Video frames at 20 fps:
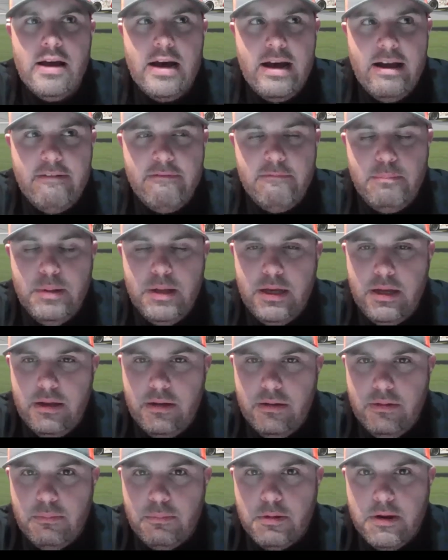I've
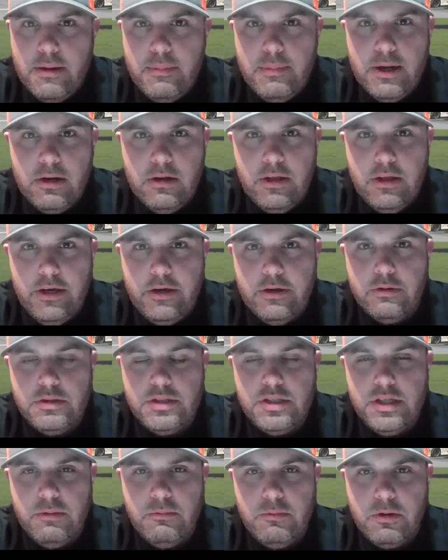been primarily
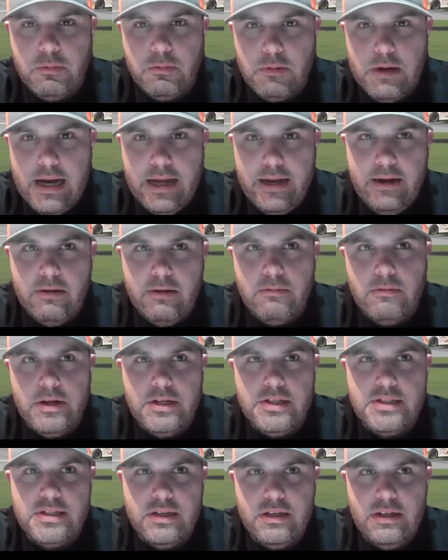coaching with Rad Air
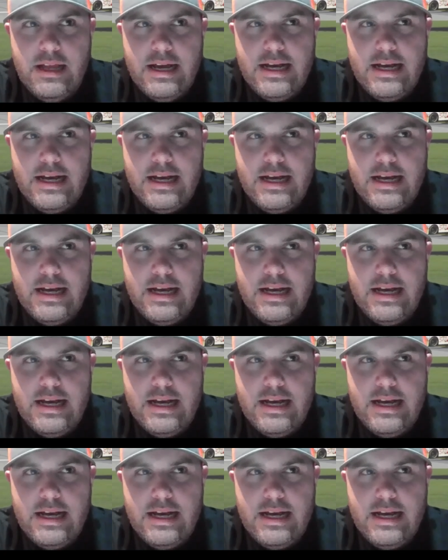Racing.